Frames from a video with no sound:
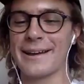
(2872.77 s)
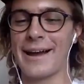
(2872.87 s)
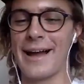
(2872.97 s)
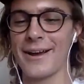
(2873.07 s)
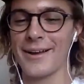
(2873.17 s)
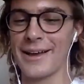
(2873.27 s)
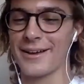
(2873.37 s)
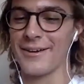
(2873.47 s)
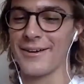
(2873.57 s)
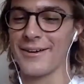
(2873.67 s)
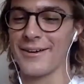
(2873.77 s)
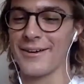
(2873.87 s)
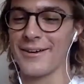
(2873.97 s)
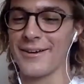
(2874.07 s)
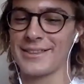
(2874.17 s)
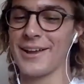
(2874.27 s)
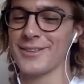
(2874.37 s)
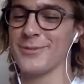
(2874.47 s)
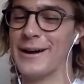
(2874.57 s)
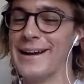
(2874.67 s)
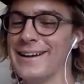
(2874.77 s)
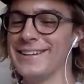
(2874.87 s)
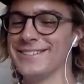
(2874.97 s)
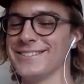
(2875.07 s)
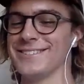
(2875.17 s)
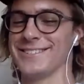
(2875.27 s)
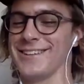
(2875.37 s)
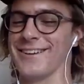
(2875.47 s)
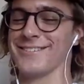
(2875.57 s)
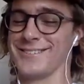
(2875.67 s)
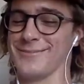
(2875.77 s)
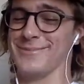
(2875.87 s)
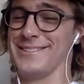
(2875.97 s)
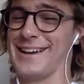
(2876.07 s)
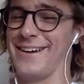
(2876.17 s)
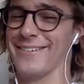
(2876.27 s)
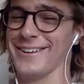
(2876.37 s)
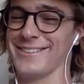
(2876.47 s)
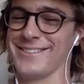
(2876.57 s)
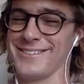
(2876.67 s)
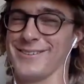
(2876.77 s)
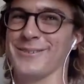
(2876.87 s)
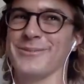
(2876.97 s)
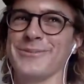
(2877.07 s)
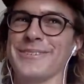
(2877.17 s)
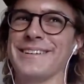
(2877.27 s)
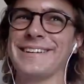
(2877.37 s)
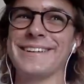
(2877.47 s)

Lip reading: and that guy kind of gets in his way and he just stares him down, it's so funny.